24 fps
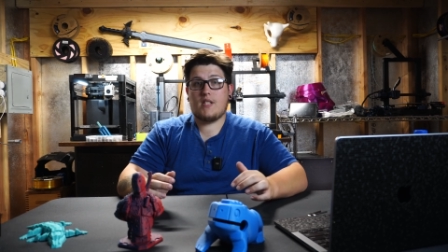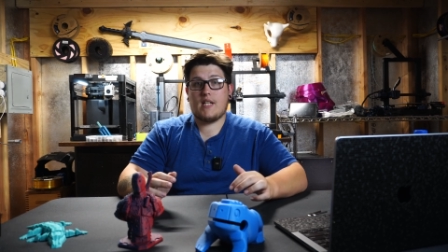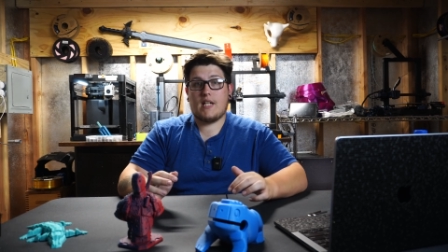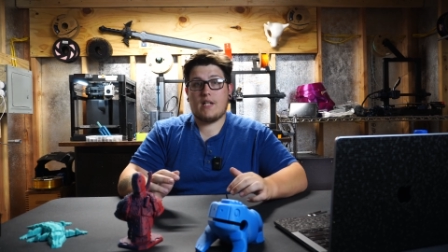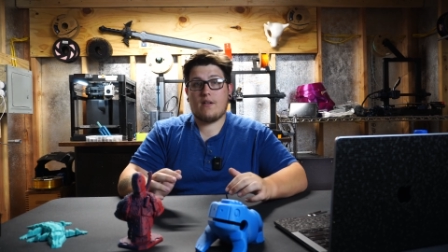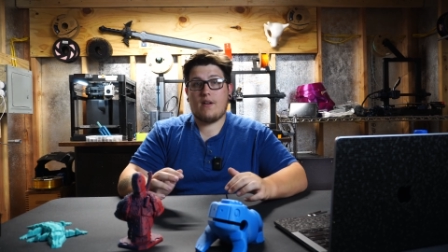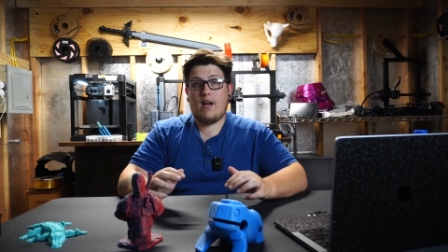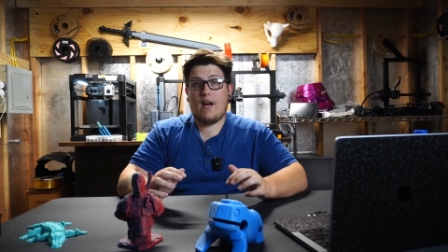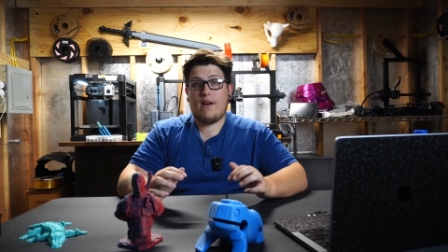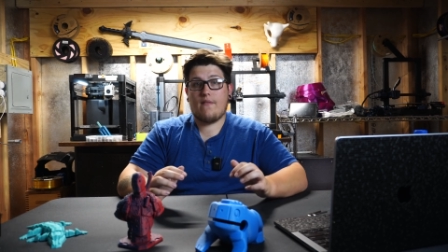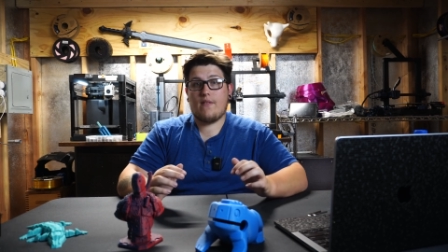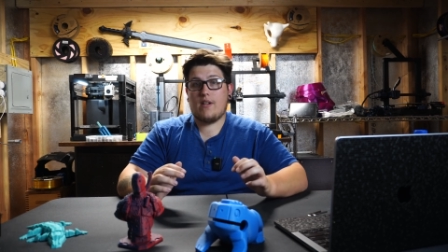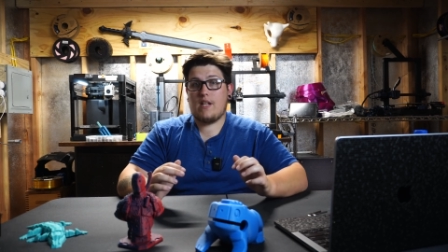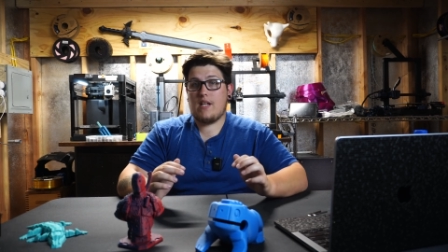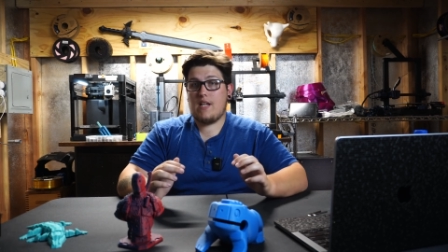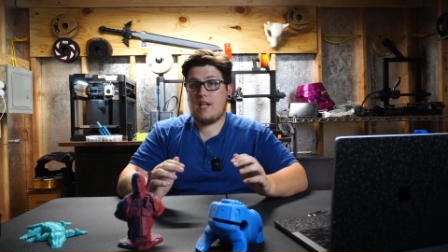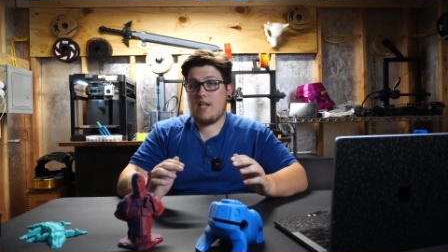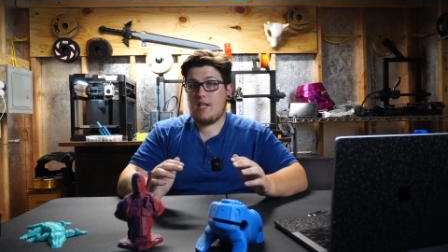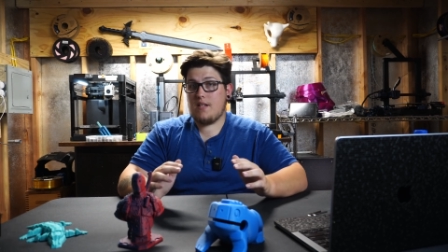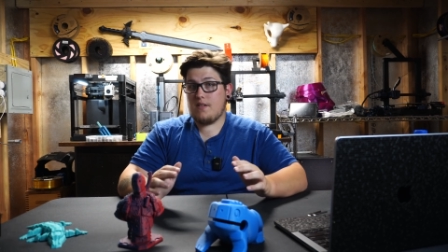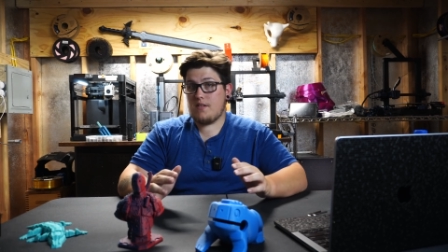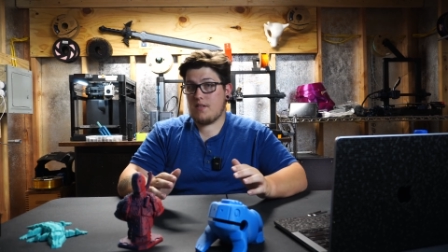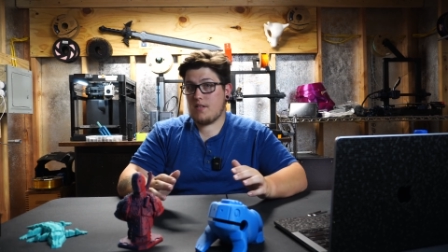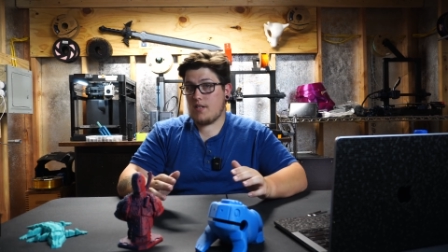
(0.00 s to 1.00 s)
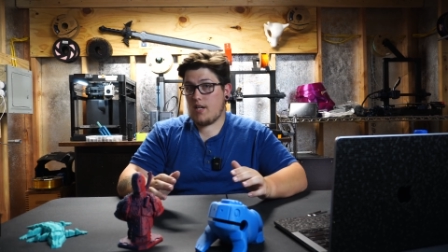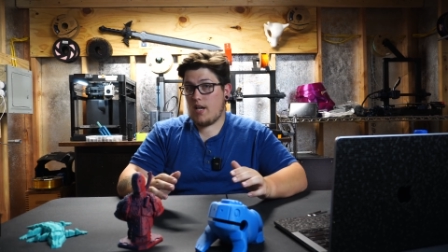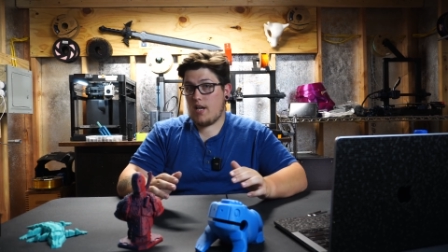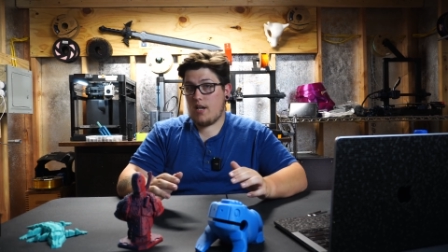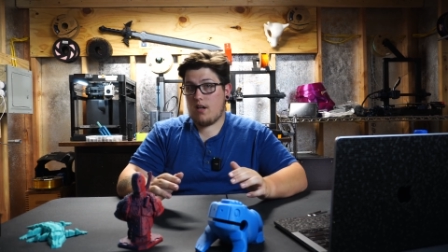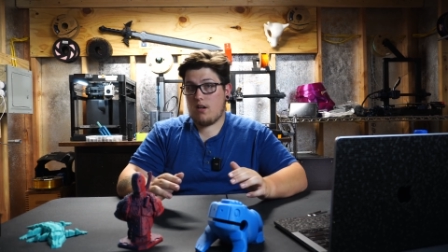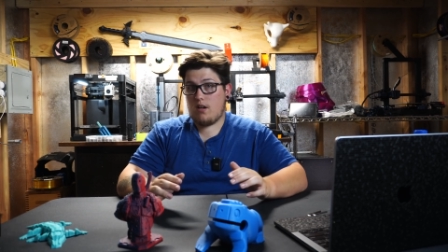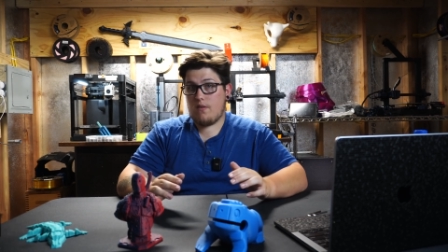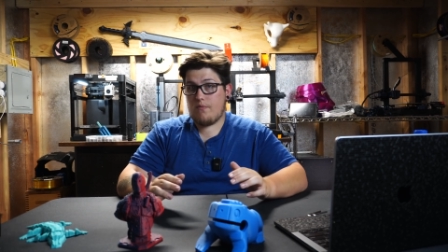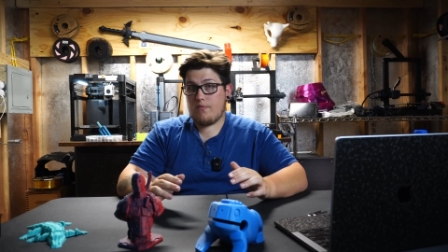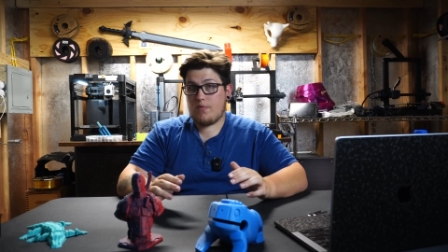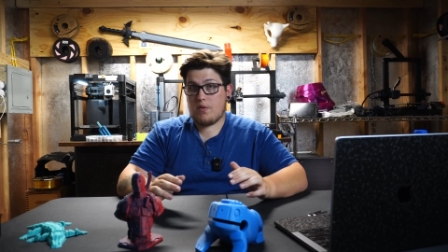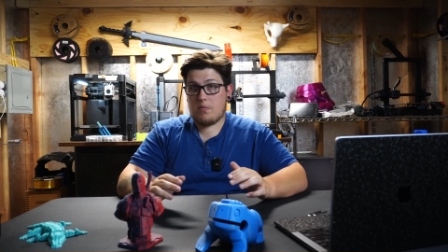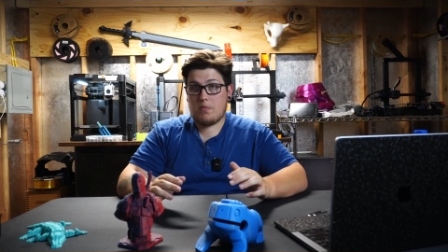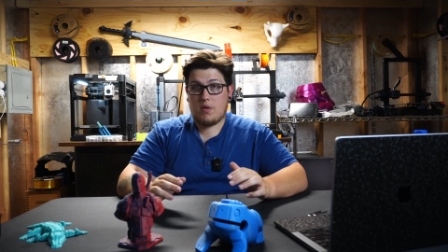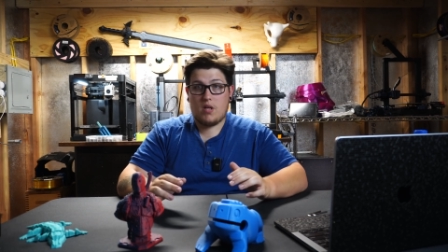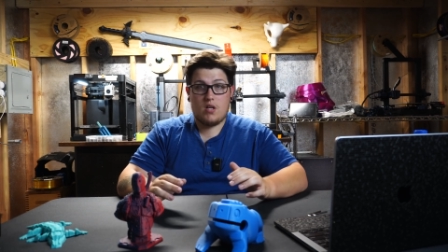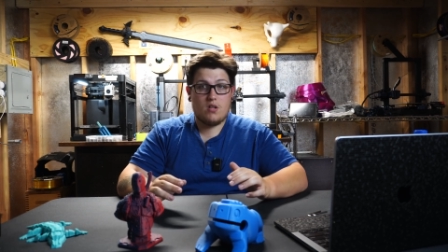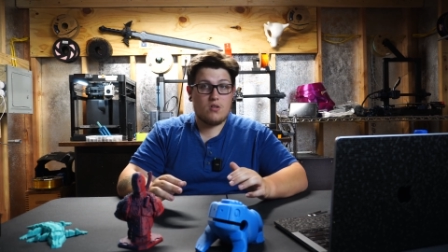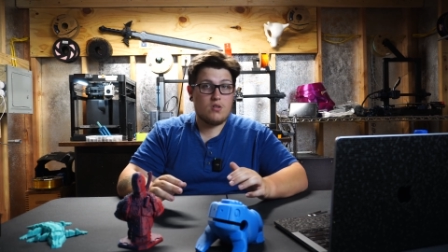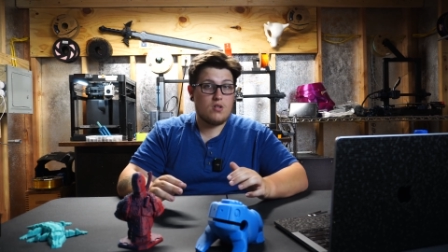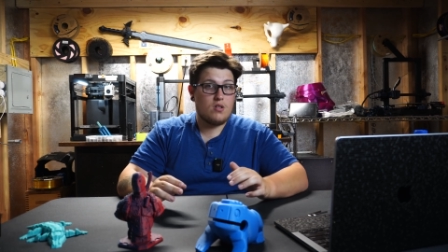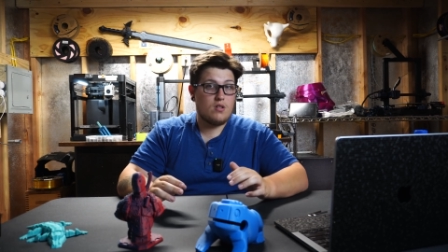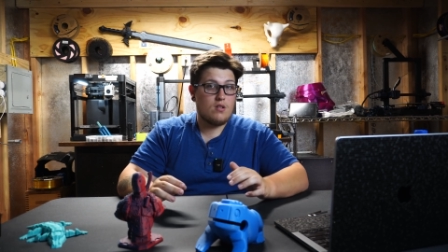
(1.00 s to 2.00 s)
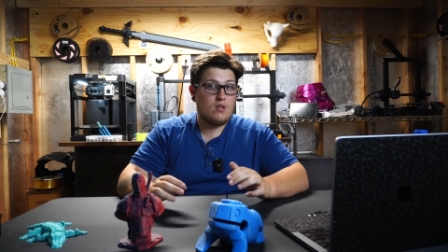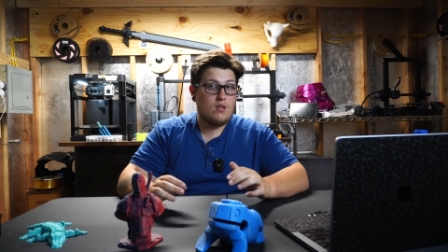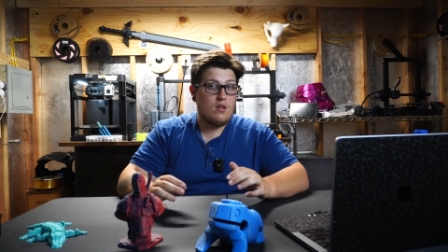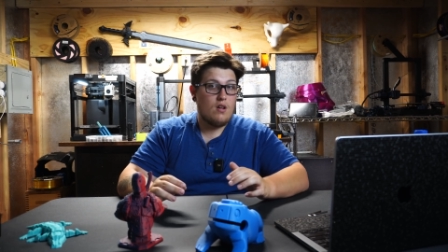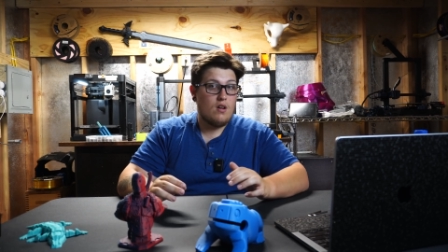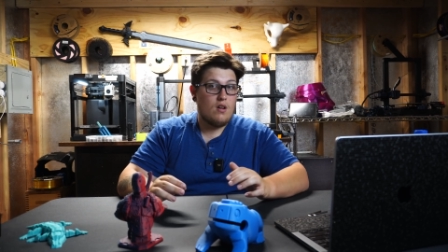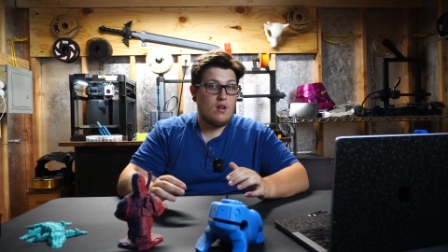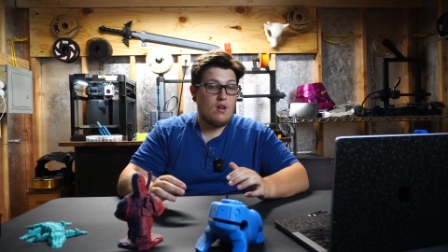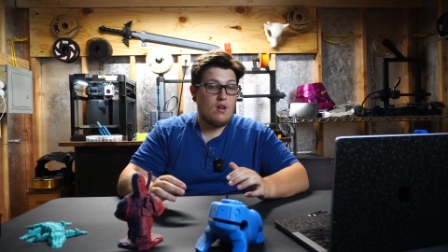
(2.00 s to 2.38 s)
I don't have any insider information.